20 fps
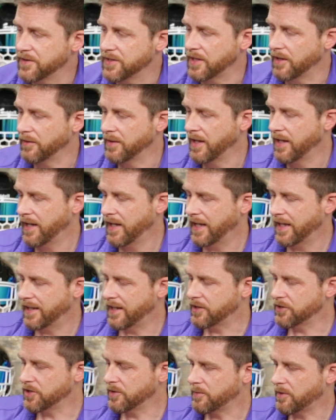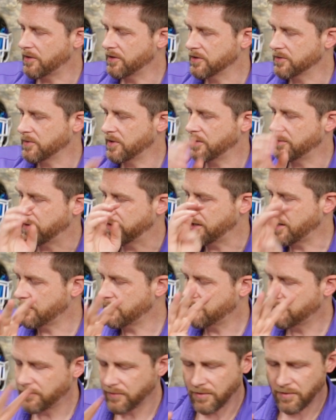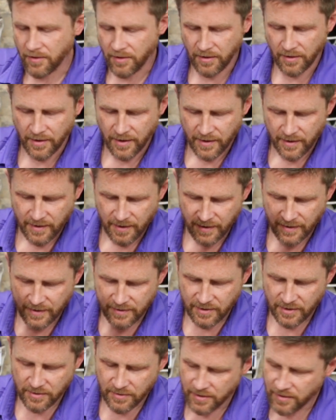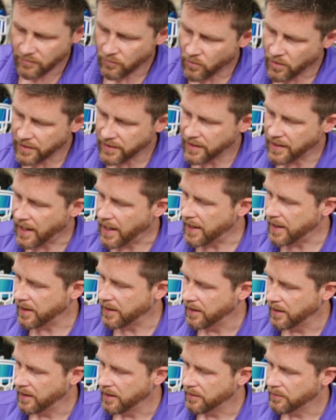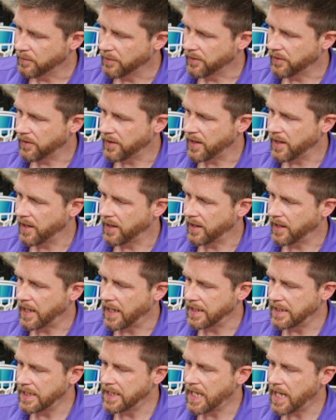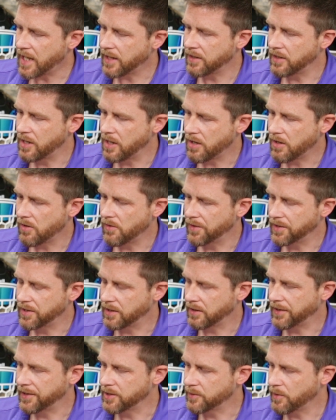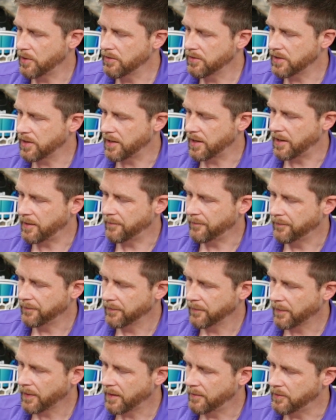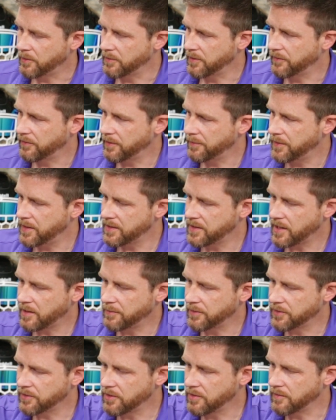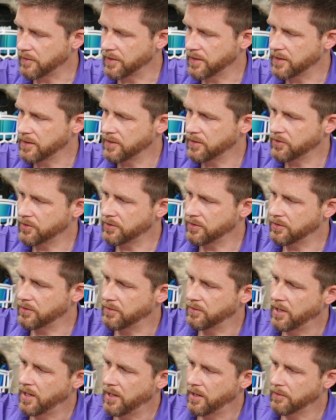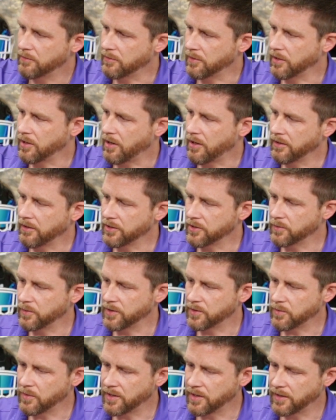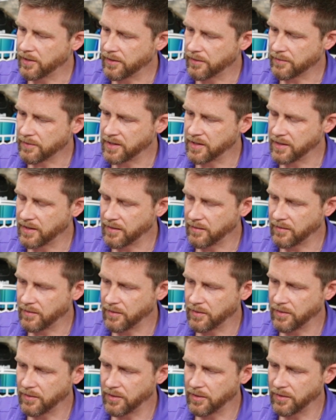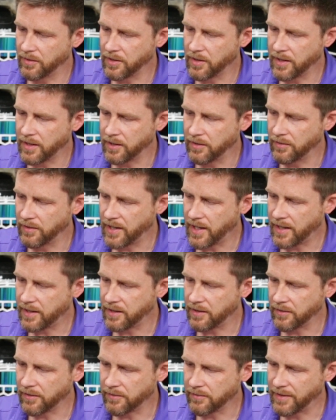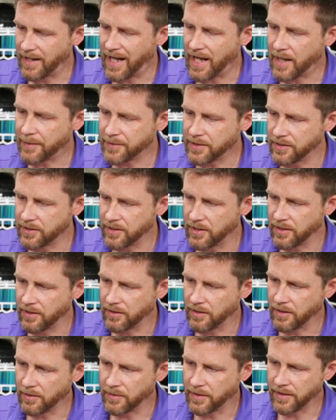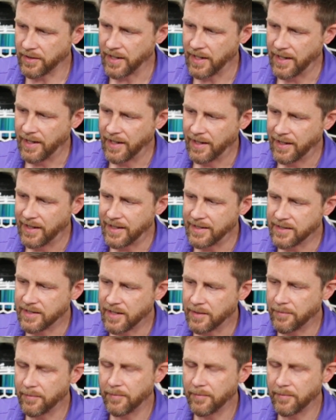so there's your bonus one. But number 4, and this isn't one that I would think, and I did not know until I spoke to them, but when you flip these helmets over, and this is true regardless which one of the 3 you get here, 3 options that you go with, is the